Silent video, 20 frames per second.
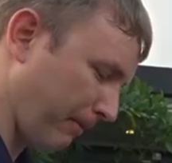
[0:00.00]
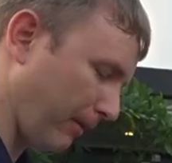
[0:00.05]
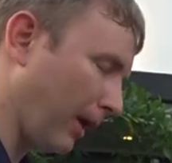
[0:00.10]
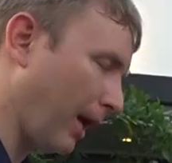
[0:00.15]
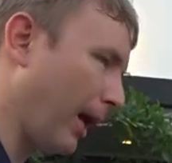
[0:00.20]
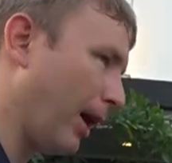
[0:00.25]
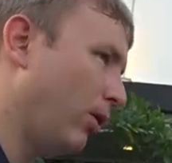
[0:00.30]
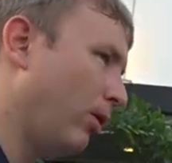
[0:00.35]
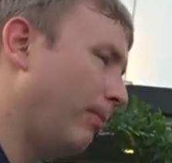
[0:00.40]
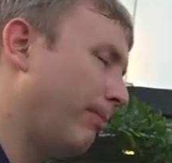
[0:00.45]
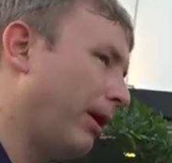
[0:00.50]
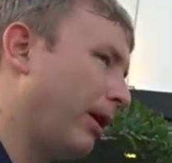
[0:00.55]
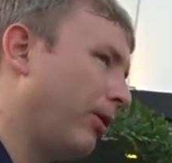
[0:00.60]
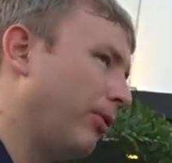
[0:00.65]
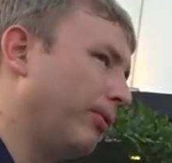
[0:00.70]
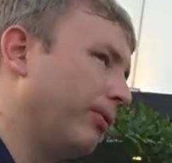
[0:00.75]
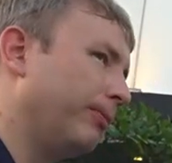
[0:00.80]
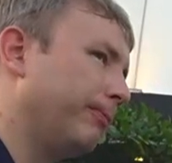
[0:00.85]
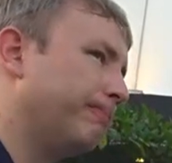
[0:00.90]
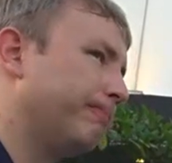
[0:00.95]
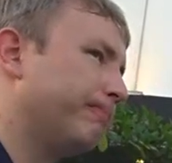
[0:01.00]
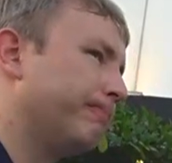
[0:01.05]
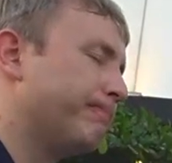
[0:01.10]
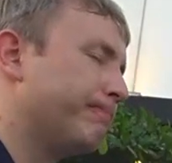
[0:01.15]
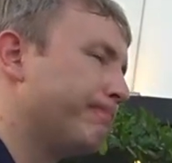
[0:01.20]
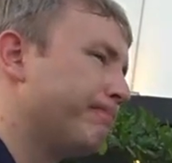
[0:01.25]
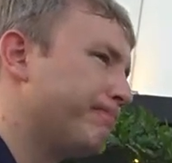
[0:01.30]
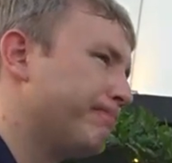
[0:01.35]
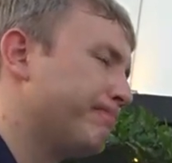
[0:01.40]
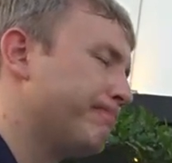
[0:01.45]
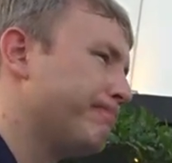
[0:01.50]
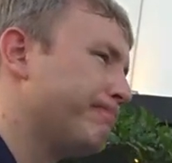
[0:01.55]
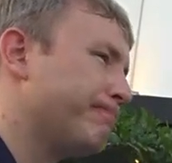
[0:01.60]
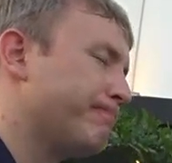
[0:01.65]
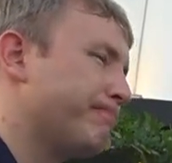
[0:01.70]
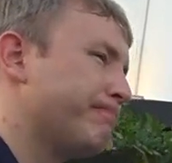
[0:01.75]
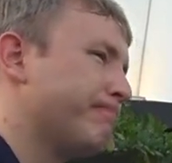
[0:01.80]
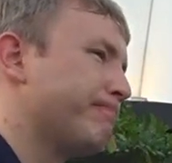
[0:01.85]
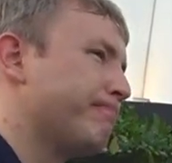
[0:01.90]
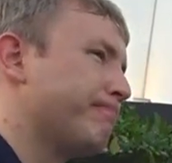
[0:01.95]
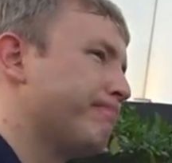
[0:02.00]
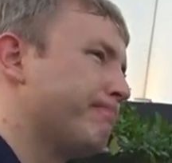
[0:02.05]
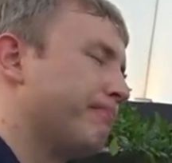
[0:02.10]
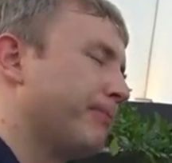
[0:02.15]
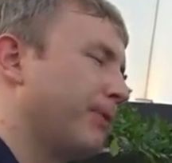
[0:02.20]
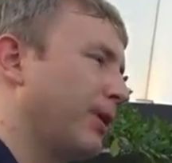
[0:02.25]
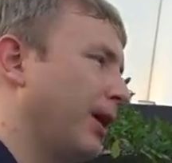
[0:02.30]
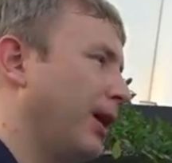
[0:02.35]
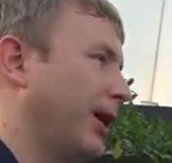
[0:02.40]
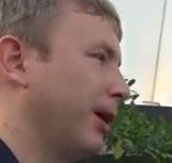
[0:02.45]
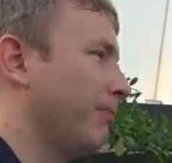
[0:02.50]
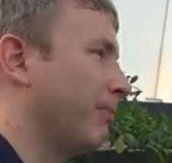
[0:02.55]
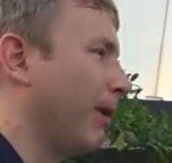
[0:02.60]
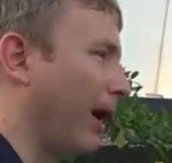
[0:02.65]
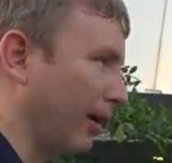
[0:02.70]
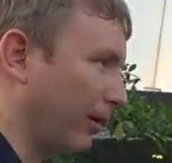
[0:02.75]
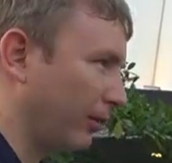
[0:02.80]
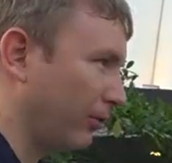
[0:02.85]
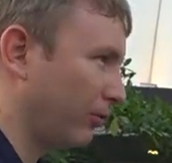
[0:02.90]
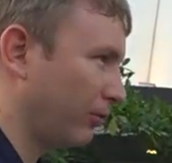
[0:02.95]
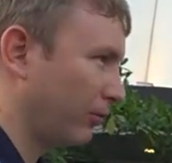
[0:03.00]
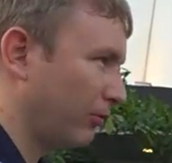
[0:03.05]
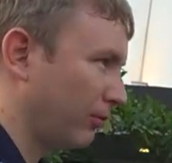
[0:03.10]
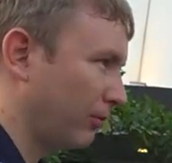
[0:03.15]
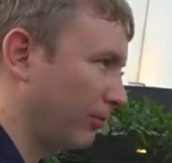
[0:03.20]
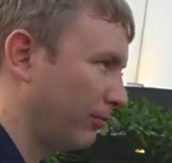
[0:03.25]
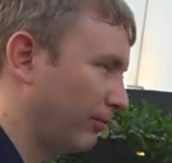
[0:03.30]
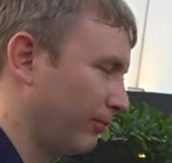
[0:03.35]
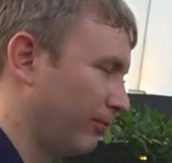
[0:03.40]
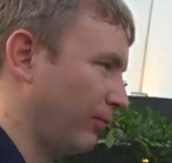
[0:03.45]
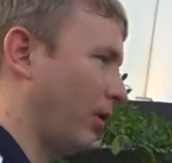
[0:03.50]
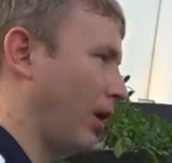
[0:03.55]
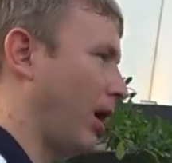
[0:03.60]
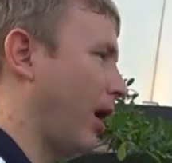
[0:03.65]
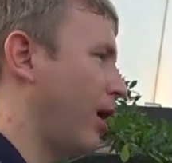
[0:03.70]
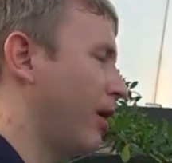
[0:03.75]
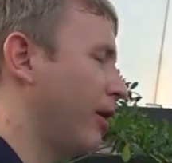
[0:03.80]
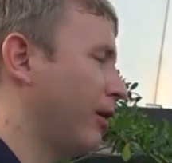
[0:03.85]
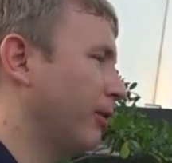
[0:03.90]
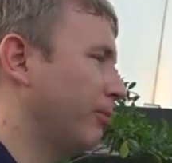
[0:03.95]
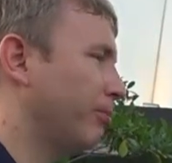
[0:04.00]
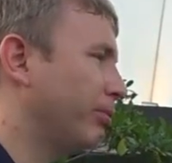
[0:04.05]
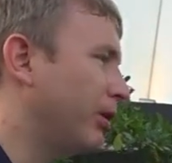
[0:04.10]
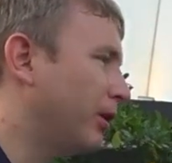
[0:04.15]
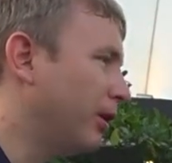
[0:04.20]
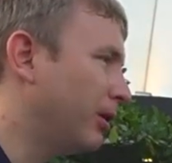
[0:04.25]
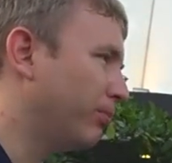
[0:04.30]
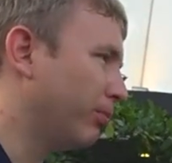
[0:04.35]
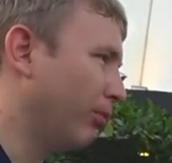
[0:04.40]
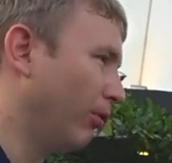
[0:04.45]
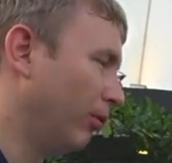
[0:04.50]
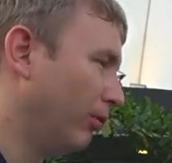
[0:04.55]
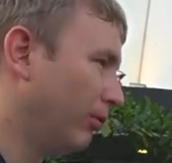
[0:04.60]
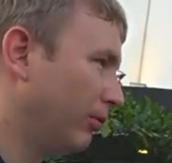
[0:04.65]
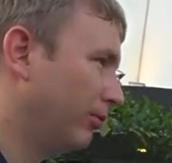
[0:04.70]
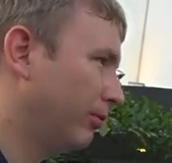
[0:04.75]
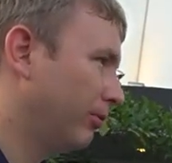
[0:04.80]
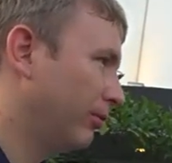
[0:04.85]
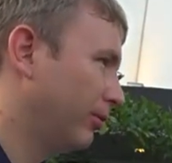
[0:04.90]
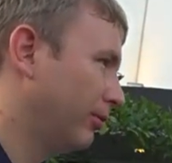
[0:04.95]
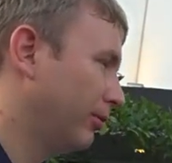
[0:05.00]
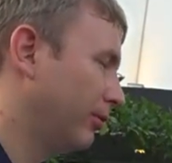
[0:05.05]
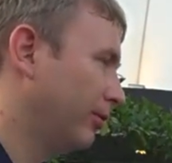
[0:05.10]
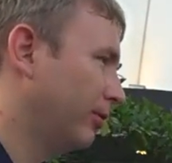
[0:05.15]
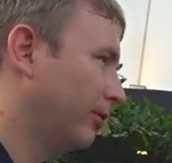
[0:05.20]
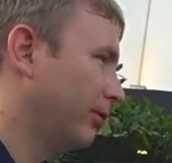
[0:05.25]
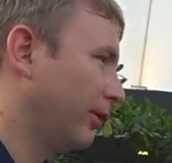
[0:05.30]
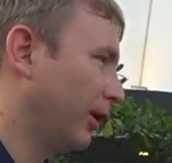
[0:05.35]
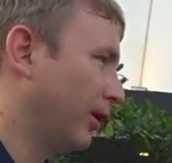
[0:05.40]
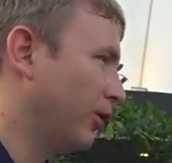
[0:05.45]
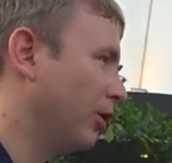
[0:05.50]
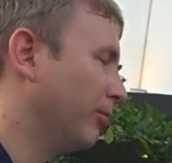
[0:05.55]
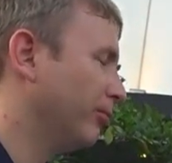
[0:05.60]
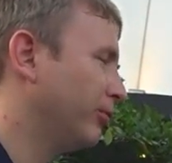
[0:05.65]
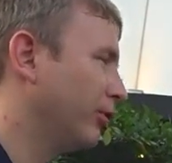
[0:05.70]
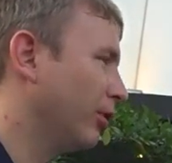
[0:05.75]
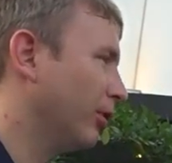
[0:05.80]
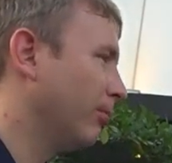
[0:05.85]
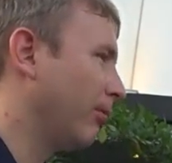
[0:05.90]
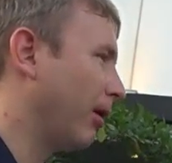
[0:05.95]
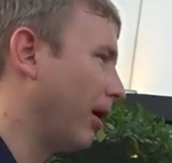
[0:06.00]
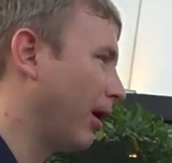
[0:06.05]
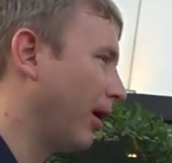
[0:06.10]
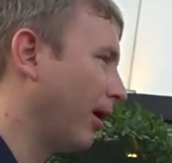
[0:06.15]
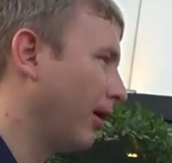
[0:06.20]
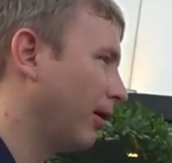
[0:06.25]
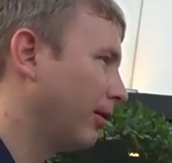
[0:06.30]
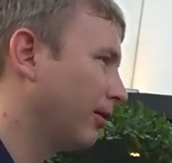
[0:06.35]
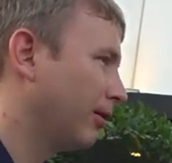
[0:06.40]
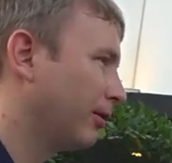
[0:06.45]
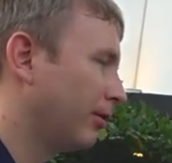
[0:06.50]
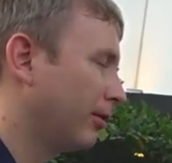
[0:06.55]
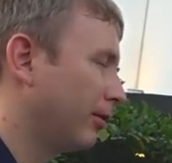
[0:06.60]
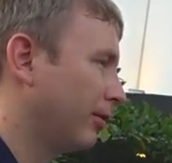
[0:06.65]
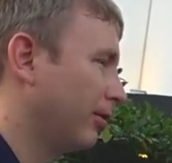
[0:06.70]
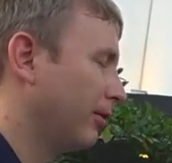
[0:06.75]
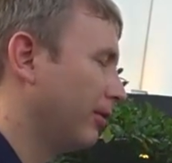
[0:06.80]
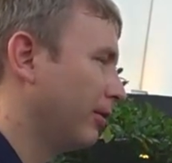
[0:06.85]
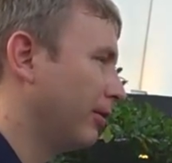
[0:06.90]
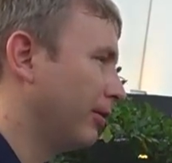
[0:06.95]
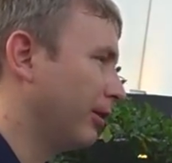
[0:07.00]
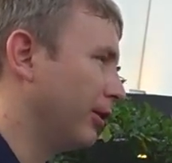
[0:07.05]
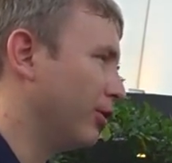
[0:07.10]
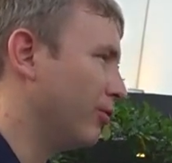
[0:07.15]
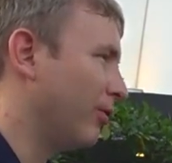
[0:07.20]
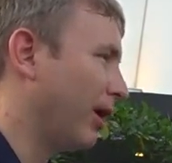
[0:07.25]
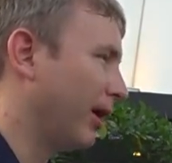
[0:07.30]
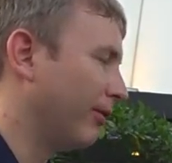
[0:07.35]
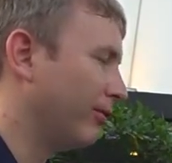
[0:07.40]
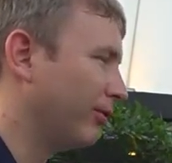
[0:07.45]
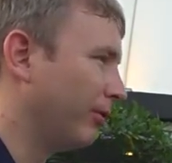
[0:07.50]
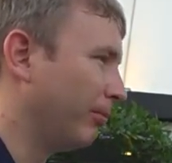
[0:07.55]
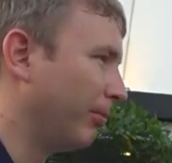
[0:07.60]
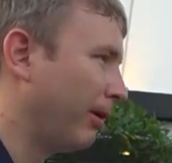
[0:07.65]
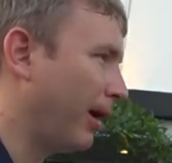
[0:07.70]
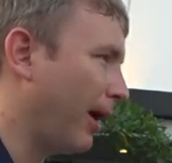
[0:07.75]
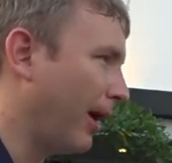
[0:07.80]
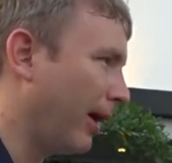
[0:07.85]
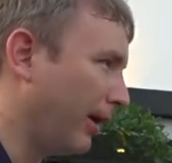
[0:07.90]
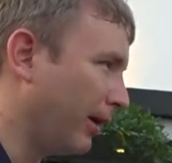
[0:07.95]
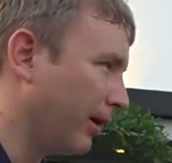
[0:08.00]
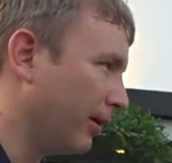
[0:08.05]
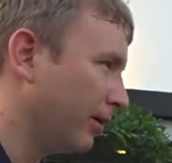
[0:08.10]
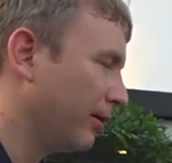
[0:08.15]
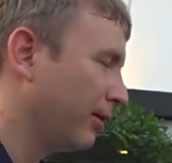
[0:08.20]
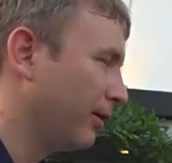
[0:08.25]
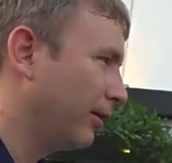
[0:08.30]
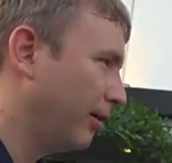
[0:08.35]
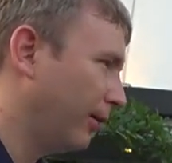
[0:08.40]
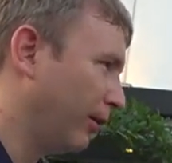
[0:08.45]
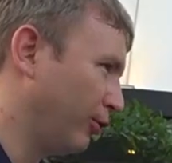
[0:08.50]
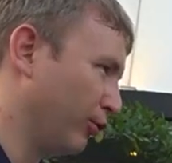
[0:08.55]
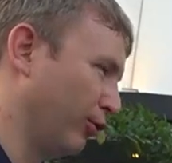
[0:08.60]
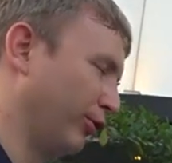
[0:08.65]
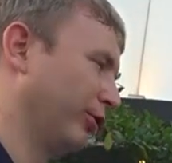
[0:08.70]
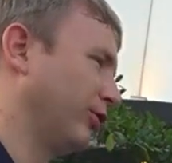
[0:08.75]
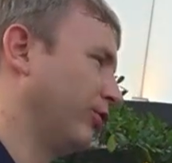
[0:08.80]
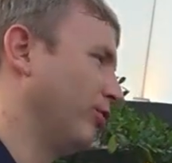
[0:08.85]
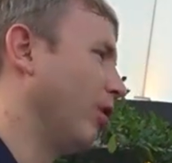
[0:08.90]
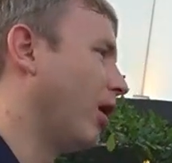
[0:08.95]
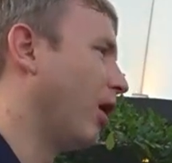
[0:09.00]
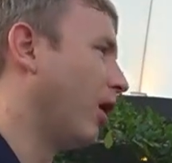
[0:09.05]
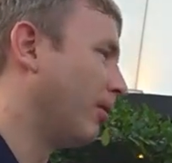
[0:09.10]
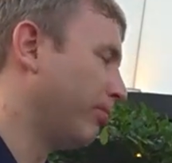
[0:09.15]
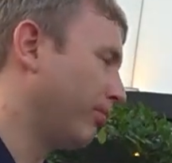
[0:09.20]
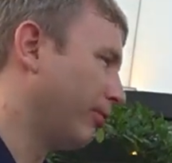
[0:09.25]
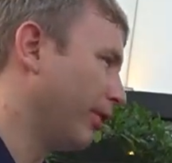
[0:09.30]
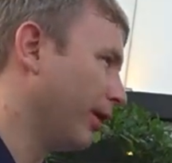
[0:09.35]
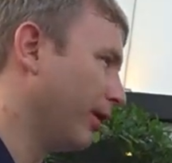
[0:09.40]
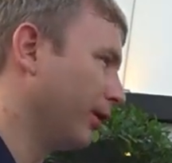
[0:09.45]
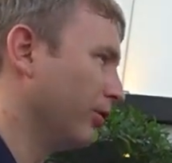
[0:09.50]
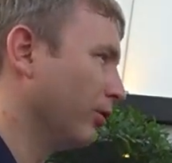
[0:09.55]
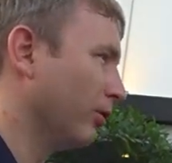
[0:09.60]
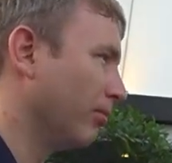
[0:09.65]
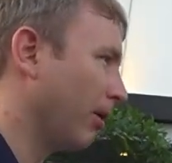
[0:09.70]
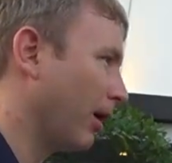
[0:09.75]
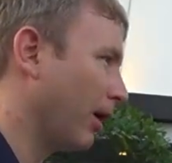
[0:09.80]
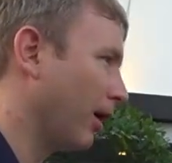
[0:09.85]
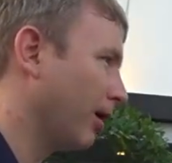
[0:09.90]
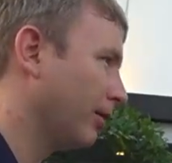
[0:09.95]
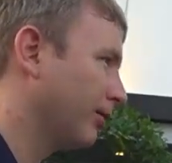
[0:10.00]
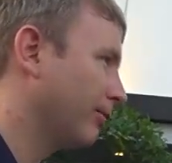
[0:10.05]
How about kickbacks? Are there people that come to your bar that you have to pay in order to operate your bar?